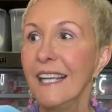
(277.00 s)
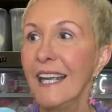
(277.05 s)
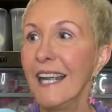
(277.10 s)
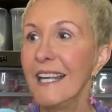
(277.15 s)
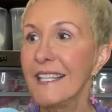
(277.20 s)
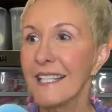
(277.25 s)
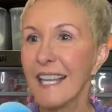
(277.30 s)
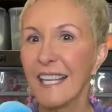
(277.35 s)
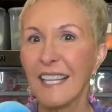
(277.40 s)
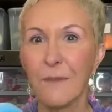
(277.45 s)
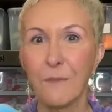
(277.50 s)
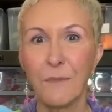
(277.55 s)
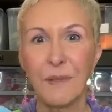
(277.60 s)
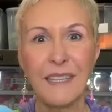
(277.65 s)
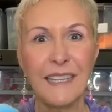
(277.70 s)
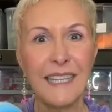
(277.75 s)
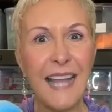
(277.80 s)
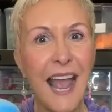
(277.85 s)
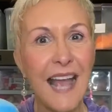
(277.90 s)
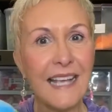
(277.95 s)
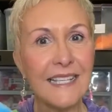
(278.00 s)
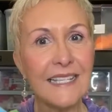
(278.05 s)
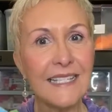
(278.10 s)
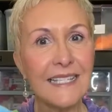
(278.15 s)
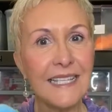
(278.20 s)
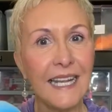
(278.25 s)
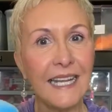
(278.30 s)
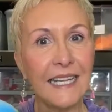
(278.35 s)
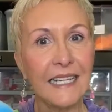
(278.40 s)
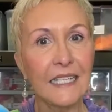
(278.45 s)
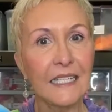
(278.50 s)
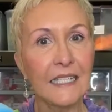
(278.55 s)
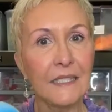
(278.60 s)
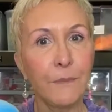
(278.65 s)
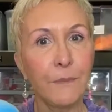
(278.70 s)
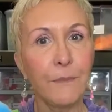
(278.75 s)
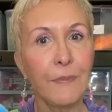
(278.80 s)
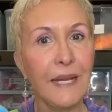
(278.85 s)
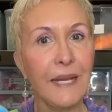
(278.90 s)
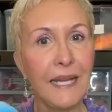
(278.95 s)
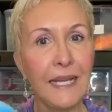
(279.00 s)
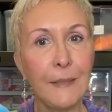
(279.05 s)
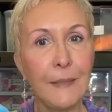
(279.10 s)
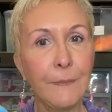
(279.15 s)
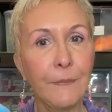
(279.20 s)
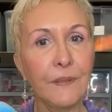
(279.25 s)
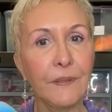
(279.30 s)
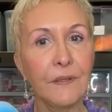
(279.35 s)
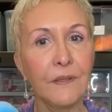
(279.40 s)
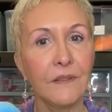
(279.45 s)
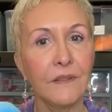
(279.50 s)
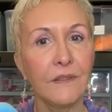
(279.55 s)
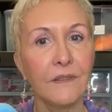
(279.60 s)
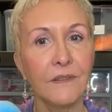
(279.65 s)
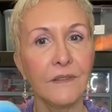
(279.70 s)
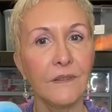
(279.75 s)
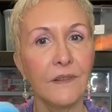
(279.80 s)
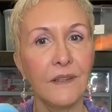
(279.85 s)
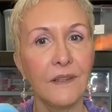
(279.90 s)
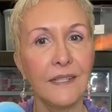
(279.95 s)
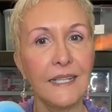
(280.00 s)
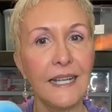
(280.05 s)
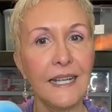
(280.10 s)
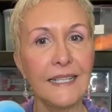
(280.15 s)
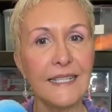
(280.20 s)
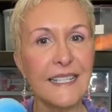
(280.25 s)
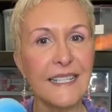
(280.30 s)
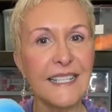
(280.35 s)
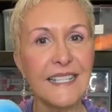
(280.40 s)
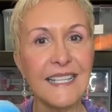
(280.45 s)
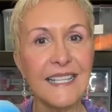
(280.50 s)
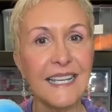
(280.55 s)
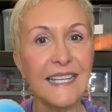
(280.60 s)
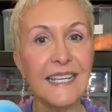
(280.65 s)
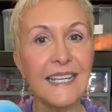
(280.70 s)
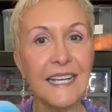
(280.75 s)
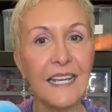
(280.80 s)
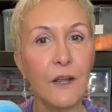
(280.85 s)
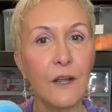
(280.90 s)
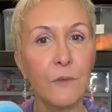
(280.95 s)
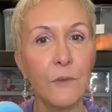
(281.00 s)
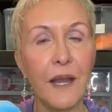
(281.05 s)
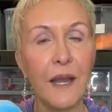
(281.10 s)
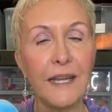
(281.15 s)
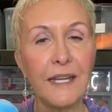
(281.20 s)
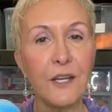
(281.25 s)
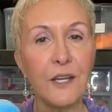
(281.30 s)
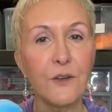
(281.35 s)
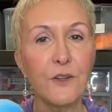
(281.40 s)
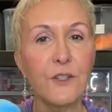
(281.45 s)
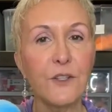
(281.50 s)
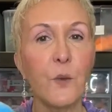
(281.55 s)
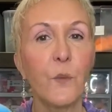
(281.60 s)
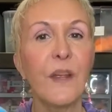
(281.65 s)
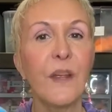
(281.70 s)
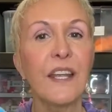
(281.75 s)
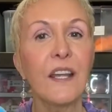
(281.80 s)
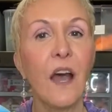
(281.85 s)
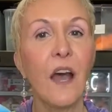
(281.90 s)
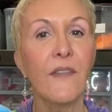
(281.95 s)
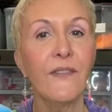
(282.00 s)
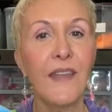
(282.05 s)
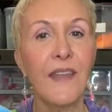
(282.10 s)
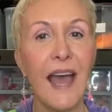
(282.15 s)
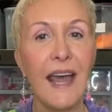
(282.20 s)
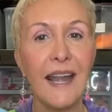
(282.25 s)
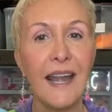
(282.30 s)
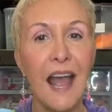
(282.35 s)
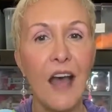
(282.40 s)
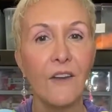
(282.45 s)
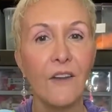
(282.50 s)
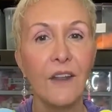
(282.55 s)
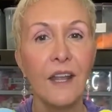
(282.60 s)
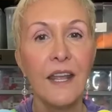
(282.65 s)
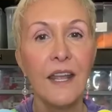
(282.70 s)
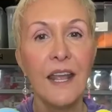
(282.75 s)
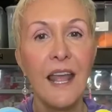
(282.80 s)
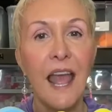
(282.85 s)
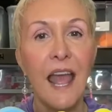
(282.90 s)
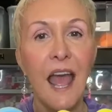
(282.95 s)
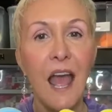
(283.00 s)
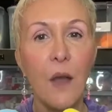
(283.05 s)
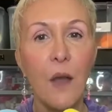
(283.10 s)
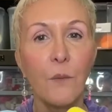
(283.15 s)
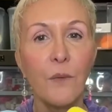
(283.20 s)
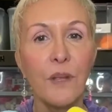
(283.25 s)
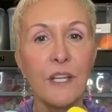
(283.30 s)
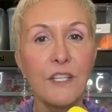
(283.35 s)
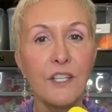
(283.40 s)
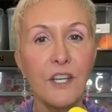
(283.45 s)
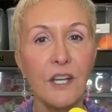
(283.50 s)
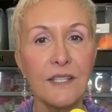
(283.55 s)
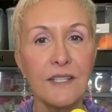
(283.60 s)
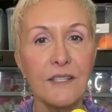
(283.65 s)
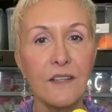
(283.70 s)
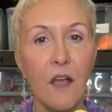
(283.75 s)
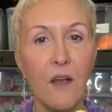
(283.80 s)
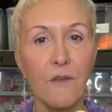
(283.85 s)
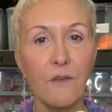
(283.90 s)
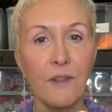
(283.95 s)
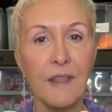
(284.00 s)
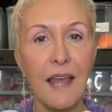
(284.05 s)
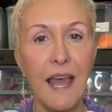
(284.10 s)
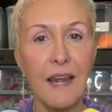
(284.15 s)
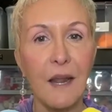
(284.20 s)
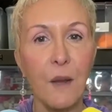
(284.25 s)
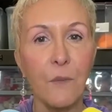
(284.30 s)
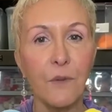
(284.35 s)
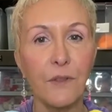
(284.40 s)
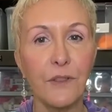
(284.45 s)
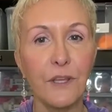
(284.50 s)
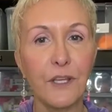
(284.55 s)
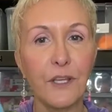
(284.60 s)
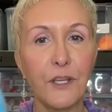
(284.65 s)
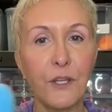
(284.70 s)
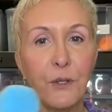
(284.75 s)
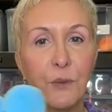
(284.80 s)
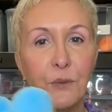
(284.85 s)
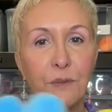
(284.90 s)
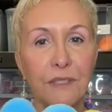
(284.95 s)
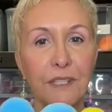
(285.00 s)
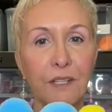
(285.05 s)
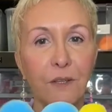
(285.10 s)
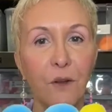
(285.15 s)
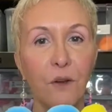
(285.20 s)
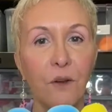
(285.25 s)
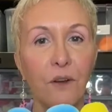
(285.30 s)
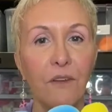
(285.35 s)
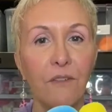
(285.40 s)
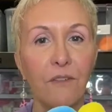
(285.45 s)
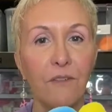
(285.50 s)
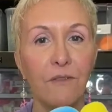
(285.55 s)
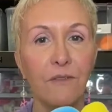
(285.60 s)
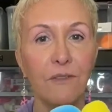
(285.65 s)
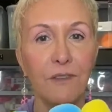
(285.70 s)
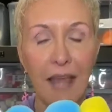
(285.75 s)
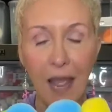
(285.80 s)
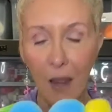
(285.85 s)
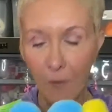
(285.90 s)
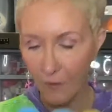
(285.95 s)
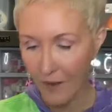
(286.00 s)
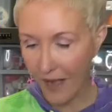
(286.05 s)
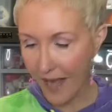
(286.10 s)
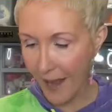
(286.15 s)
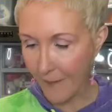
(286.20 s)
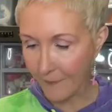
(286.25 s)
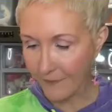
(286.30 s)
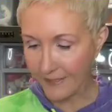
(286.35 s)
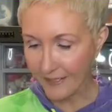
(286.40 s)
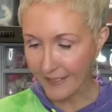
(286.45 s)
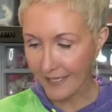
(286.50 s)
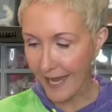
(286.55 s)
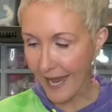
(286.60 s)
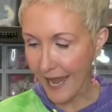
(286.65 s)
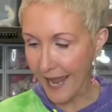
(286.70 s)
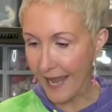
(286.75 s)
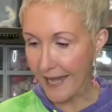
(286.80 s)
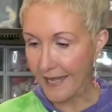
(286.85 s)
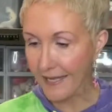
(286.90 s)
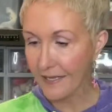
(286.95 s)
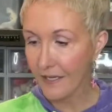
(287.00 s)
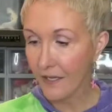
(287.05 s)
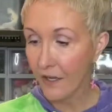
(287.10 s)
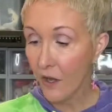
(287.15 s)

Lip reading: It's like a plastic peep insignia right here. So we cut that out and we just cover that up with a cute little flower applique.